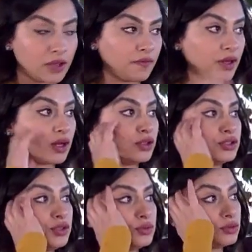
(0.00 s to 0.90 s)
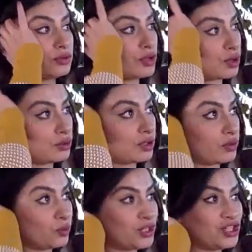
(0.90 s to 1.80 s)
Like Virgos, you will know,
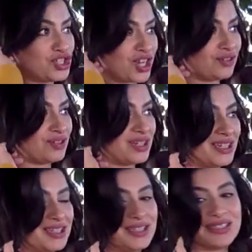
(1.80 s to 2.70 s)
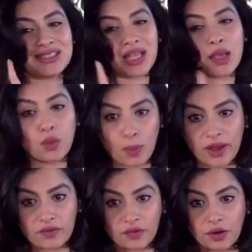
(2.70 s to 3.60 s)
we generally stay
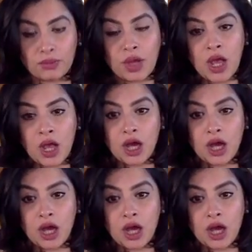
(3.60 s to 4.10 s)
away from